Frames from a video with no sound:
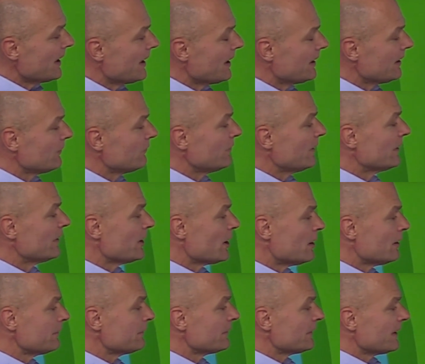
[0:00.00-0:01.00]
and very
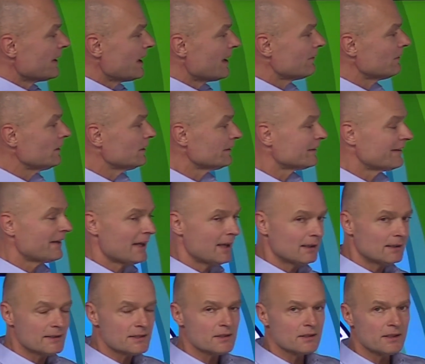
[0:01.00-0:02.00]
often they have a little
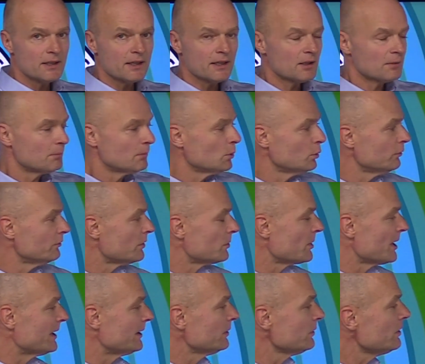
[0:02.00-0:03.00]
tail so they can move
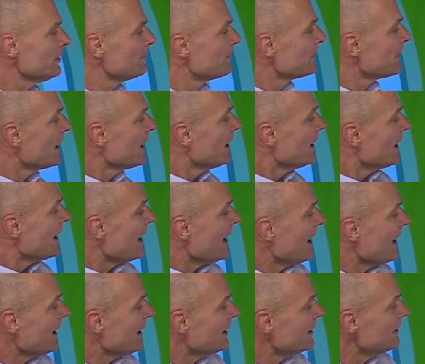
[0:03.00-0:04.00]
around.
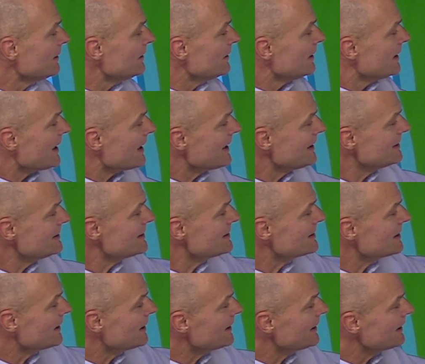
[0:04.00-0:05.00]
And
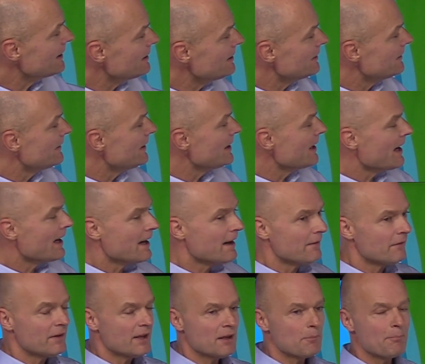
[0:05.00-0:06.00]
inside they
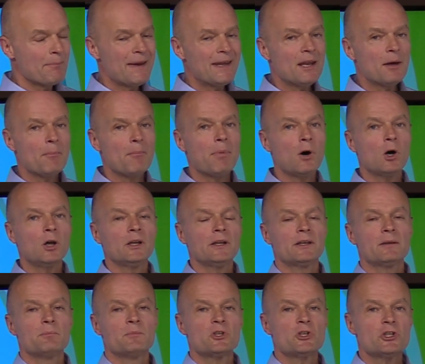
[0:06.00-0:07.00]
have a
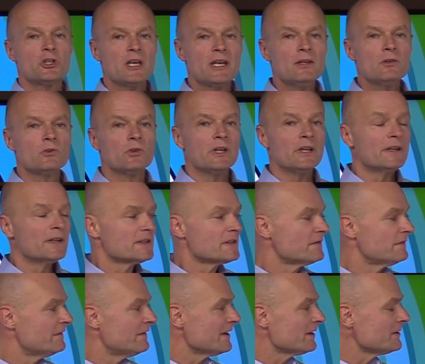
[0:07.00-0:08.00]
metabolic machinery that's
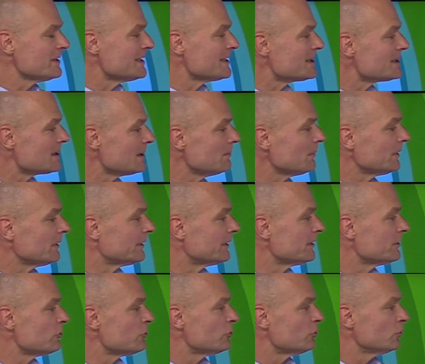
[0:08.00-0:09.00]
very
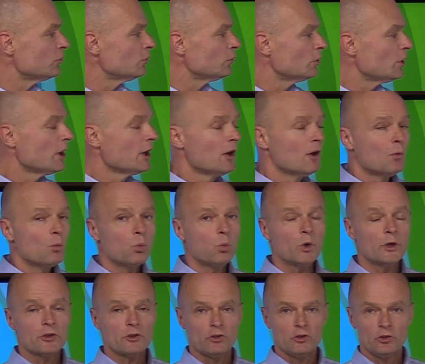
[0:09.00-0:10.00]
similar to
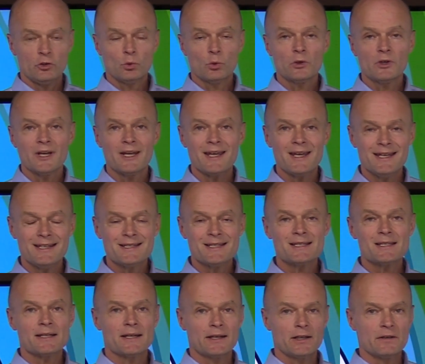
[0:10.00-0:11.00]
what your
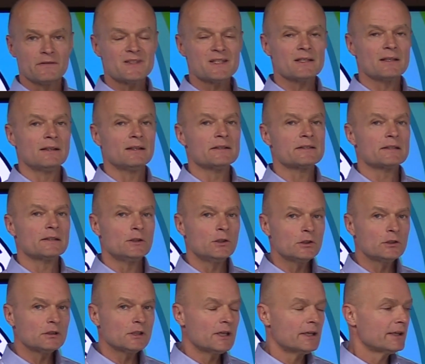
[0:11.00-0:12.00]
inside of cells
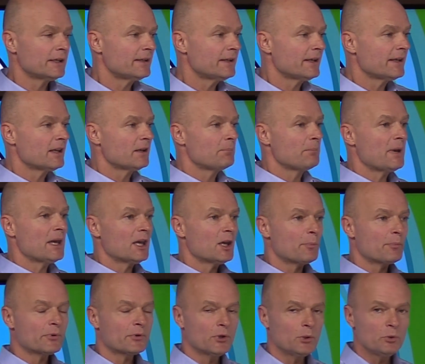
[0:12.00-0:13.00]
look like. They can
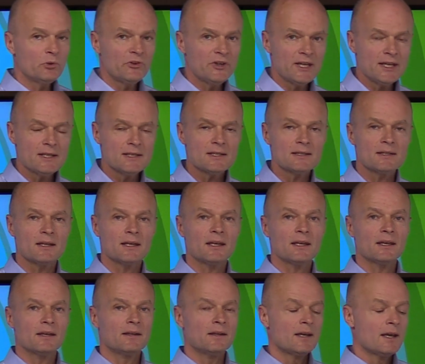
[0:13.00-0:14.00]
make proteins, they
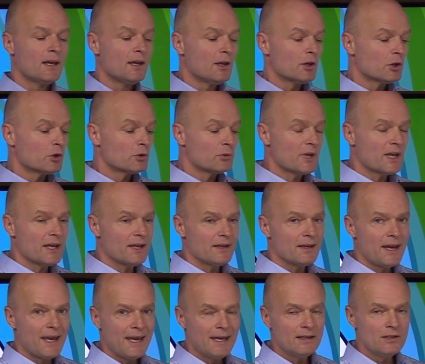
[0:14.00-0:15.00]
can
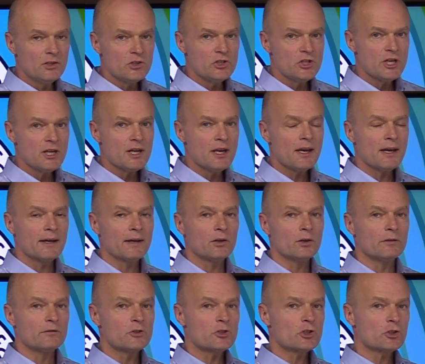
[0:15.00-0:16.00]
create energy out
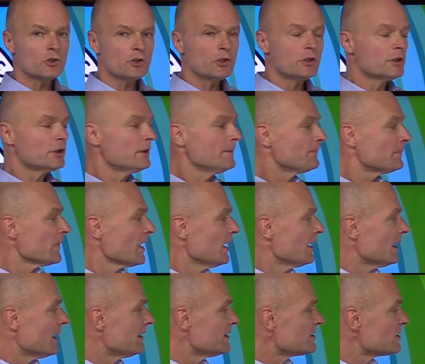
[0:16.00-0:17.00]
of sugar,
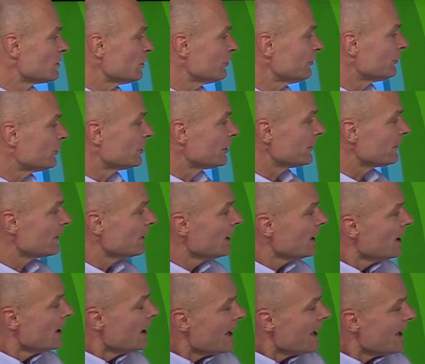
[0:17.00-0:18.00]
and so forth.
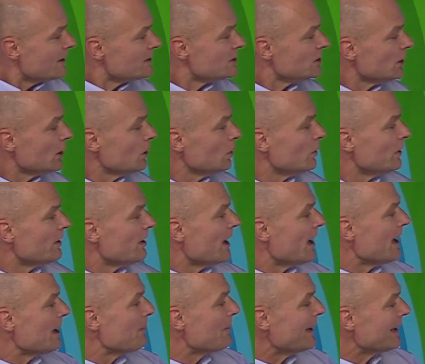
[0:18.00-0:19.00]
So
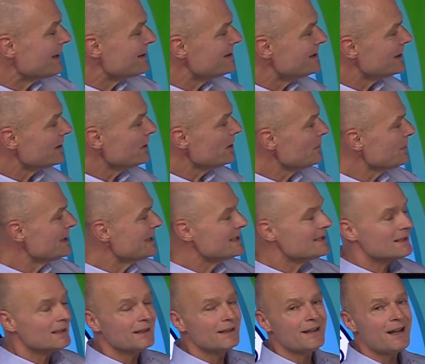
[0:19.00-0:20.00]
a bacterium
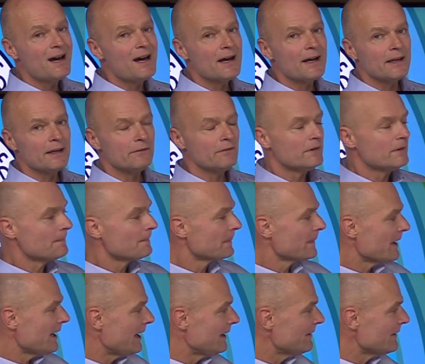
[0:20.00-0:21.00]
is alive,
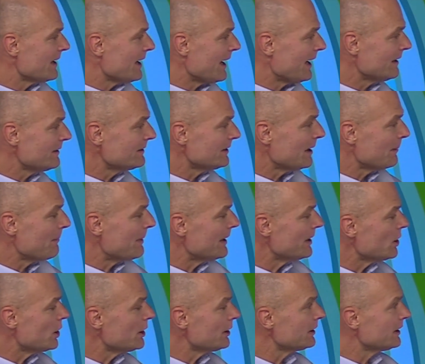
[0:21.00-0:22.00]
and the
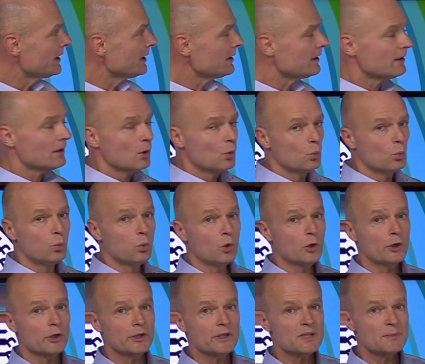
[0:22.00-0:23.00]
antibiotic
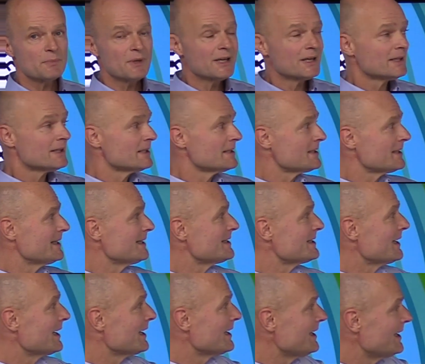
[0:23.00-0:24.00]
works because it's
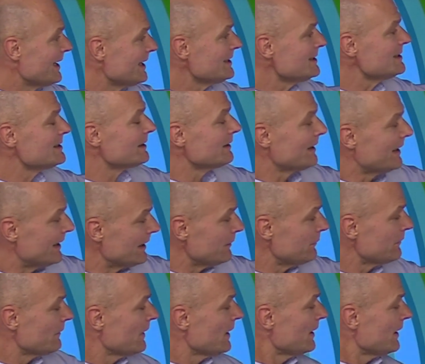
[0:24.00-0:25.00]
against
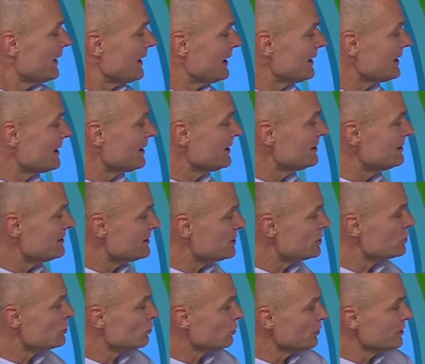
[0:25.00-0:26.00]
life. It can
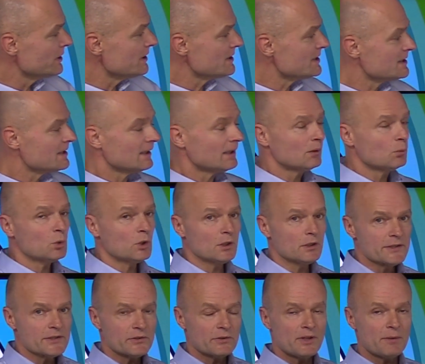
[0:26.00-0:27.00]
destroy the cell
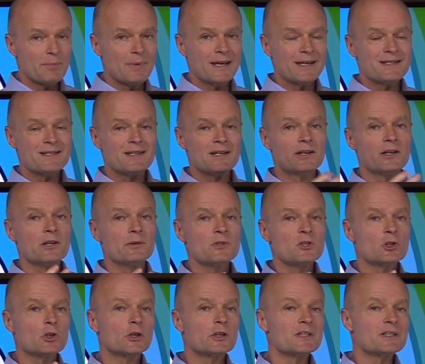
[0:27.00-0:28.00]
wall so the bacterium
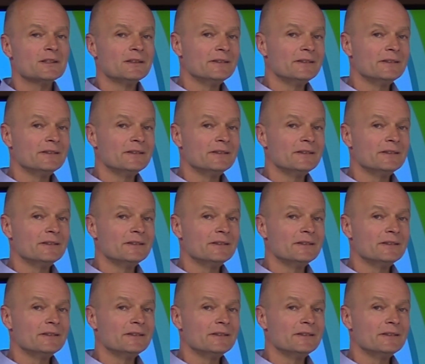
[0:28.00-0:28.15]
starts